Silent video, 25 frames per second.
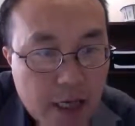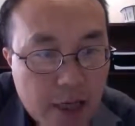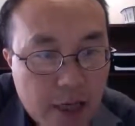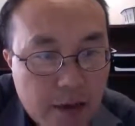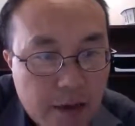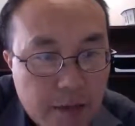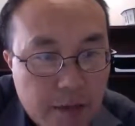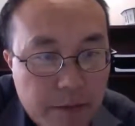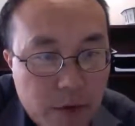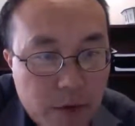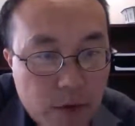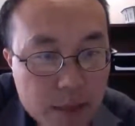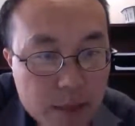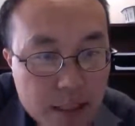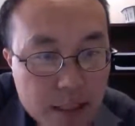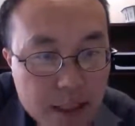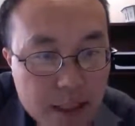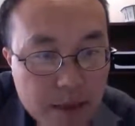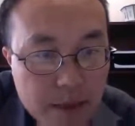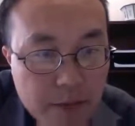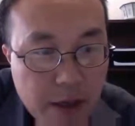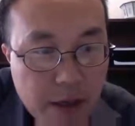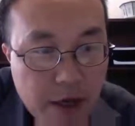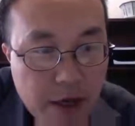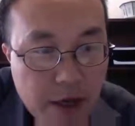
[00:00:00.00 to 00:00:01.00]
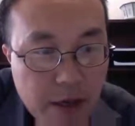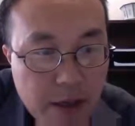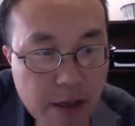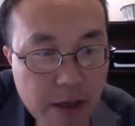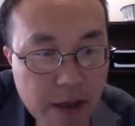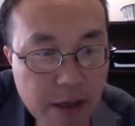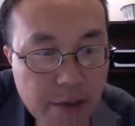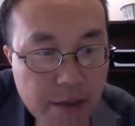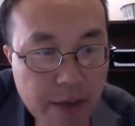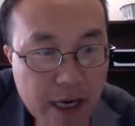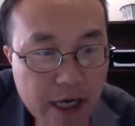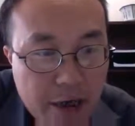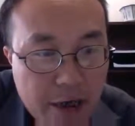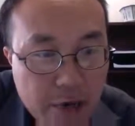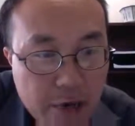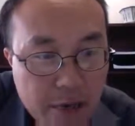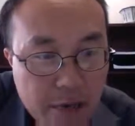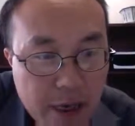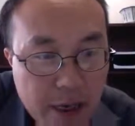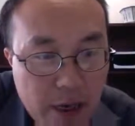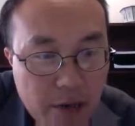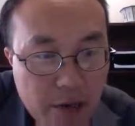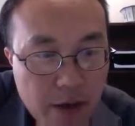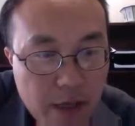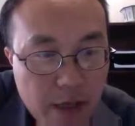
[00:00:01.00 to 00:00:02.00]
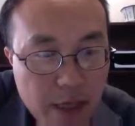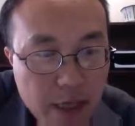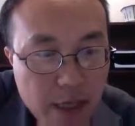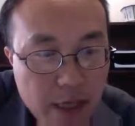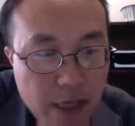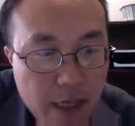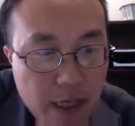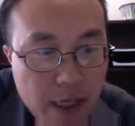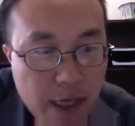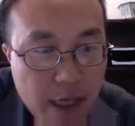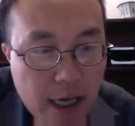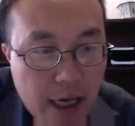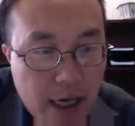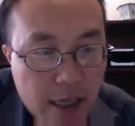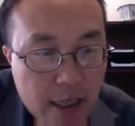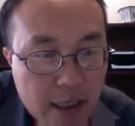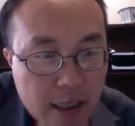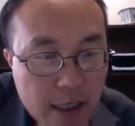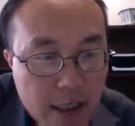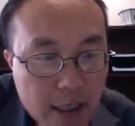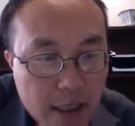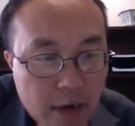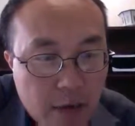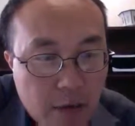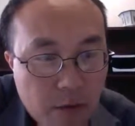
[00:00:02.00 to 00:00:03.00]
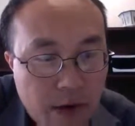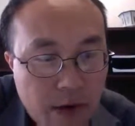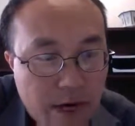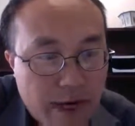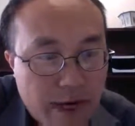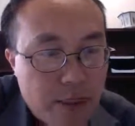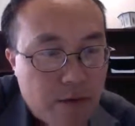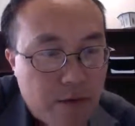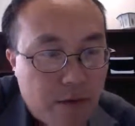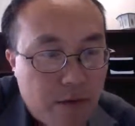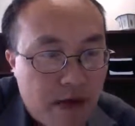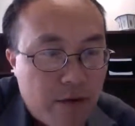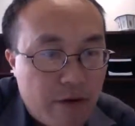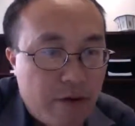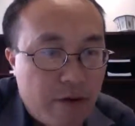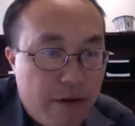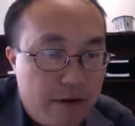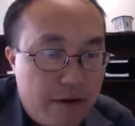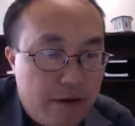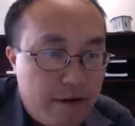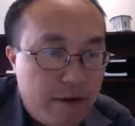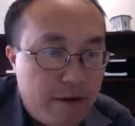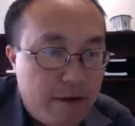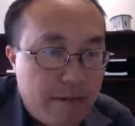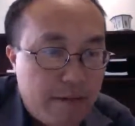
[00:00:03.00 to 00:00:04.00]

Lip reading: processing power, battery power, and wireless bandwidth.